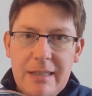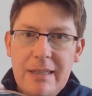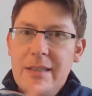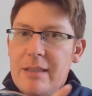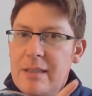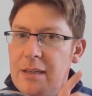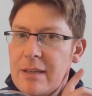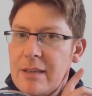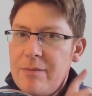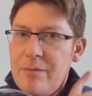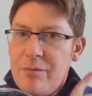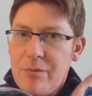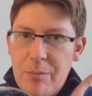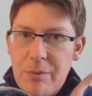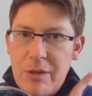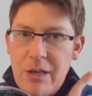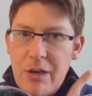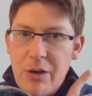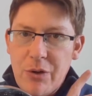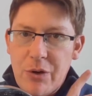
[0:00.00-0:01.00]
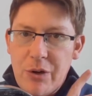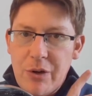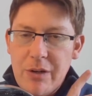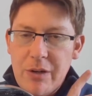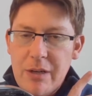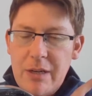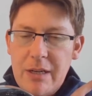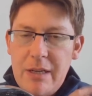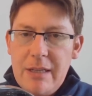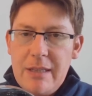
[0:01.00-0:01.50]
than from the other,
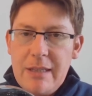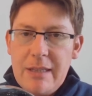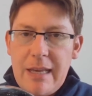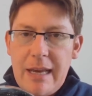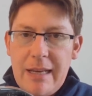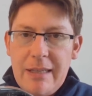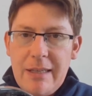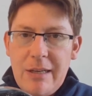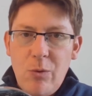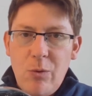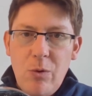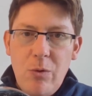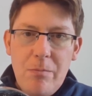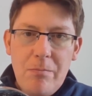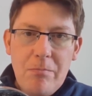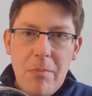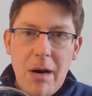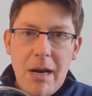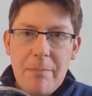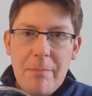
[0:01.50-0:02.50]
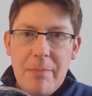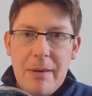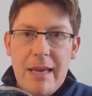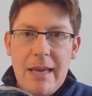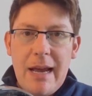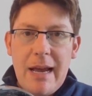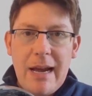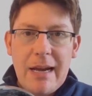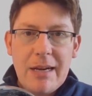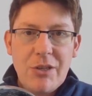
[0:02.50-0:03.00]
then there might
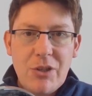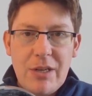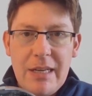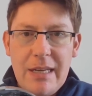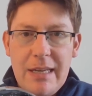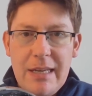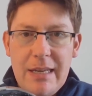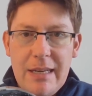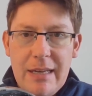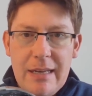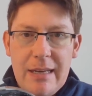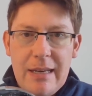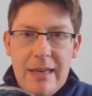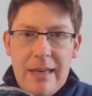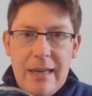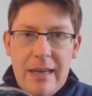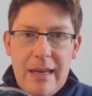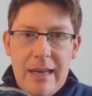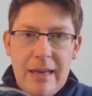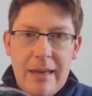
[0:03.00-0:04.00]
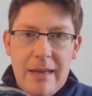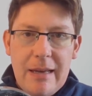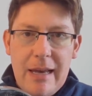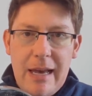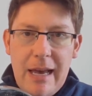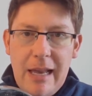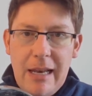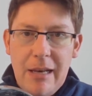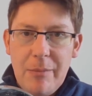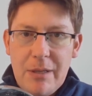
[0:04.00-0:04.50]
be actually
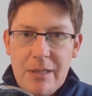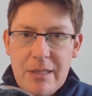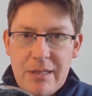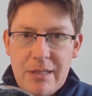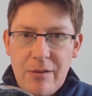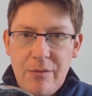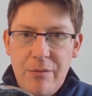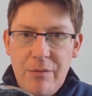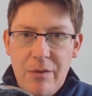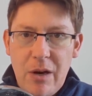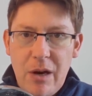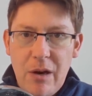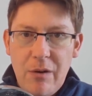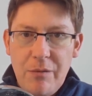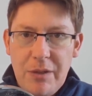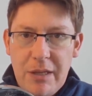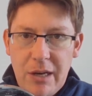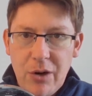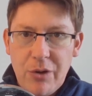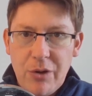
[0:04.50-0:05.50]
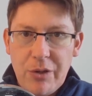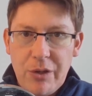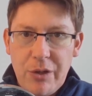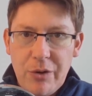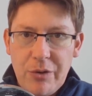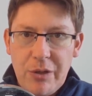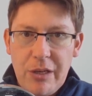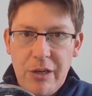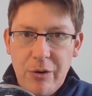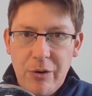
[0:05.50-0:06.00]
elements of the
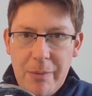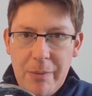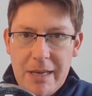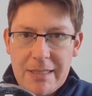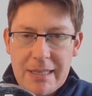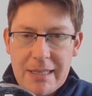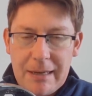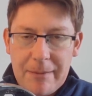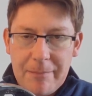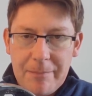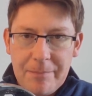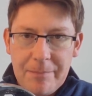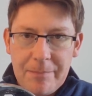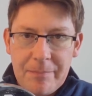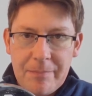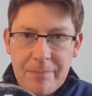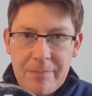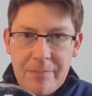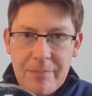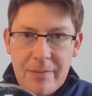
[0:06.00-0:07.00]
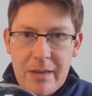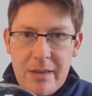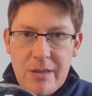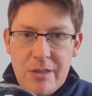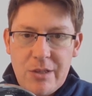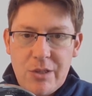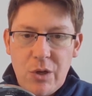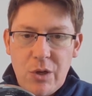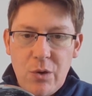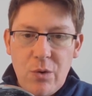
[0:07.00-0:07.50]
audio that you're missing.
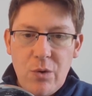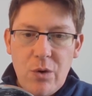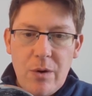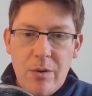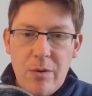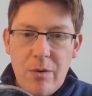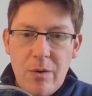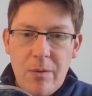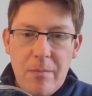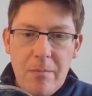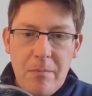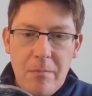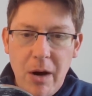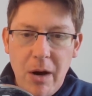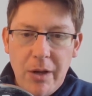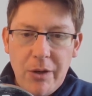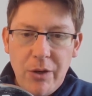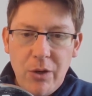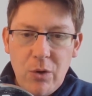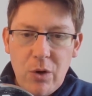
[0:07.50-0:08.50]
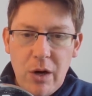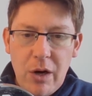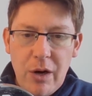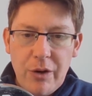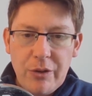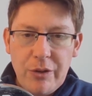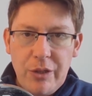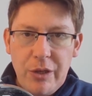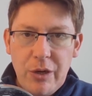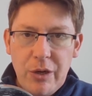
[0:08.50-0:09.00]
So mono
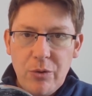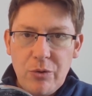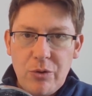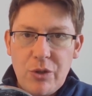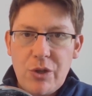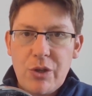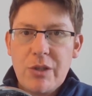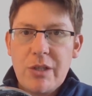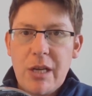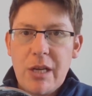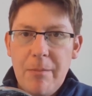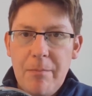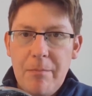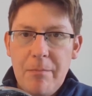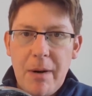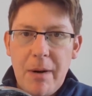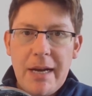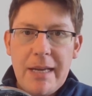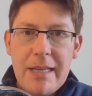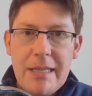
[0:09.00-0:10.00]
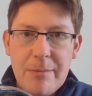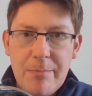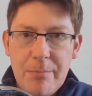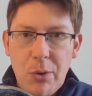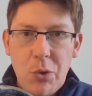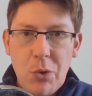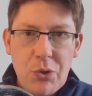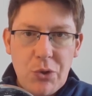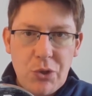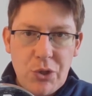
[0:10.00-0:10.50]
audio just combines
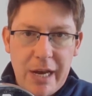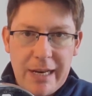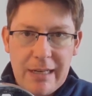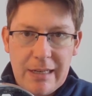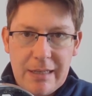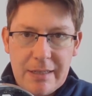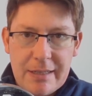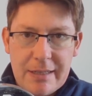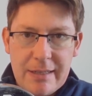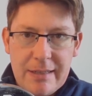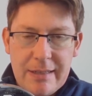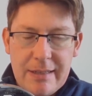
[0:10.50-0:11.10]
both channels